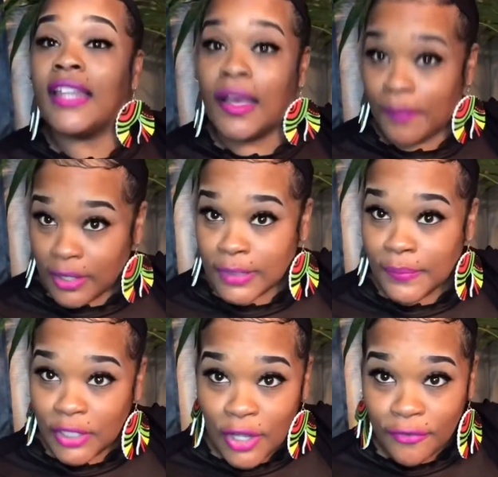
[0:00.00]
I'm about to put
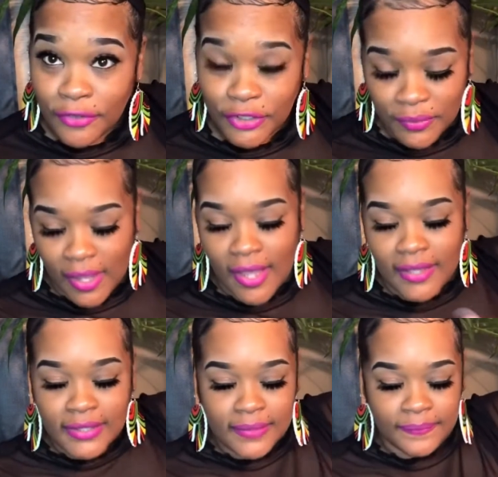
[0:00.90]
it on for you guys.
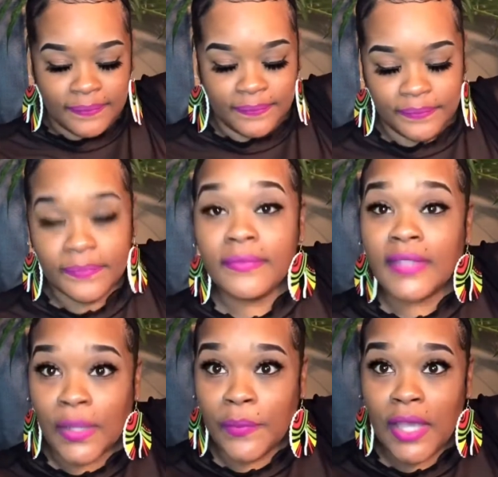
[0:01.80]

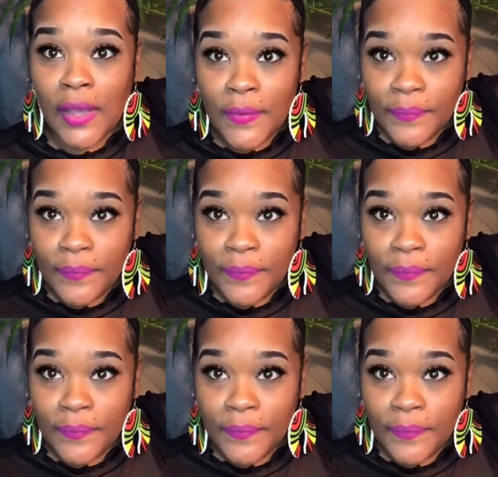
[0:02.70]
Here we go.